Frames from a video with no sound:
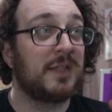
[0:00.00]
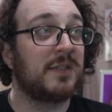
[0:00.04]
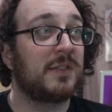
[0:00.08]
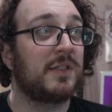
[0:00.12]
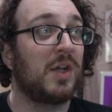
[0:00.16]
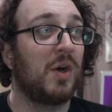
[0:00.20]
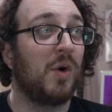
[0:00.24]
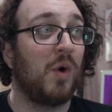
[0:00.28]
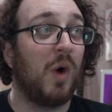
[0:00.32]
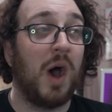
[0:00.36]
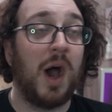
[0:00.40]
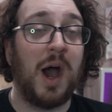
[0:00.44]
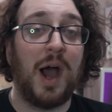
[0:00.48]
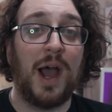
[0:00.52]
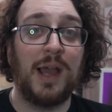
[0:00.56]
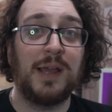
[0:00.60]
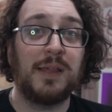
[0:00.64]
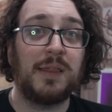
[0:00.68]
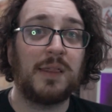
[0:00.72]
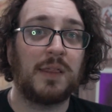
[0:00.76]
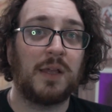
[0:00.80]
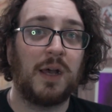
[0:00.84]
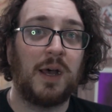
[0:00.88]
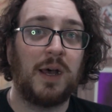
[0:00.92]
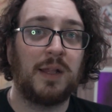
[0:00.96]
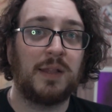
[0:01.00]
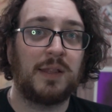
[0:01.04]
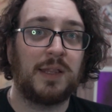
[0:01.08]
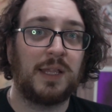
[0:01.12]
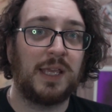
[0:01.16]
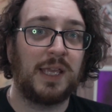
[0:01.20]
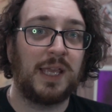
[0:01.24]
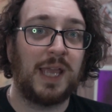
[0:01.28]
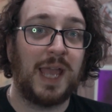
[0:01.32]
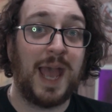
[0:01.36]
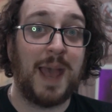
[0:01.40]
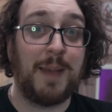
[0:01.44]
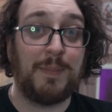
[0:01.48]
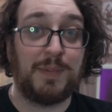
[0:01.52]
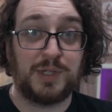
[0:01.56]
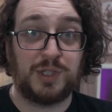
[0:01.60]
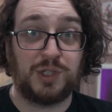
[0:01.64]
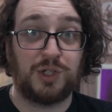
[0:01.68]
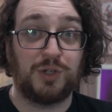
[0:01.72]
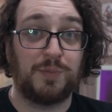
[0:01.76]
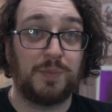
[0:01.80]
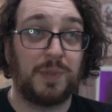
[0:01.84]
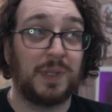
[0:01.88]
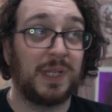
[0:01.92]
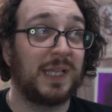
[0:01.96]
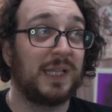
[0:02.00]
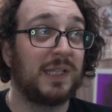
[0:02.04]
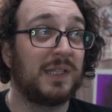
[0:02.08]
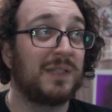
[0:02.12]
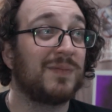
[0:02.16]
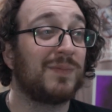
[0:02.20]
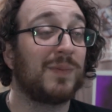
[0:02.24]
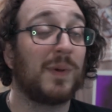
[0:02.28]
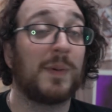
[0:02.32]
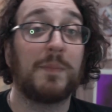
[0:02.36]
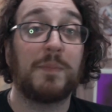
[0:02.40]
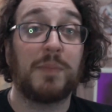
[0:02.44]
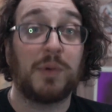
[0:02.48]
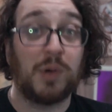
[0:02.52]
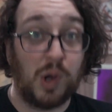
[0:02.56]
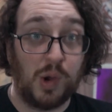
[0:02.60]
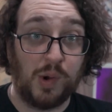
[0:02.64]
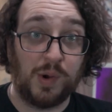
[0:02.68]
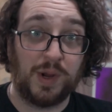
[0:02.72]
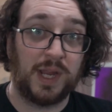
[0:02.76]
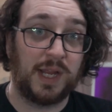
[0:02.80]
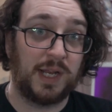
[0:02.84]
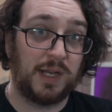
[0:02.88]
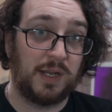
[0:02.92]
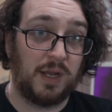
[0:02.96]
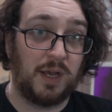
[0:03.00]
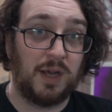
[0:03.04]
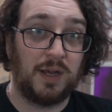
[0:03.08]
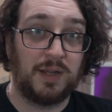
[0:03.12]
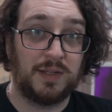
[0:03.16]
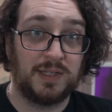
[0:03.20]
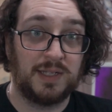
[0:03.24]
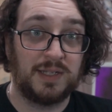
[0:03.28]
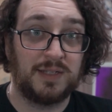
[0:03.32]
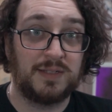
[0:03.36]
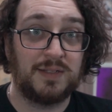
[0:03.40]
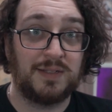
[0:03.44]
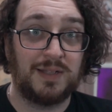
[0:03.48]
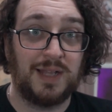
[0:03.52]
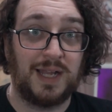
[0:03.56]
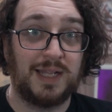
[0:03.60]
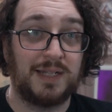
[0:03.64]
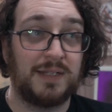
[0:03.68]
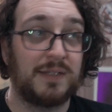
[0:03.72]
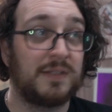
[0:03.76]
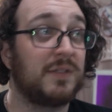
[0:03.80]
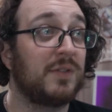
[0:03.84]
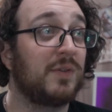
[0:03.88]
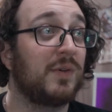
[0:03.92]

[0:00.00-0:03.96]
So I thought the aperture blades were broken on this lens.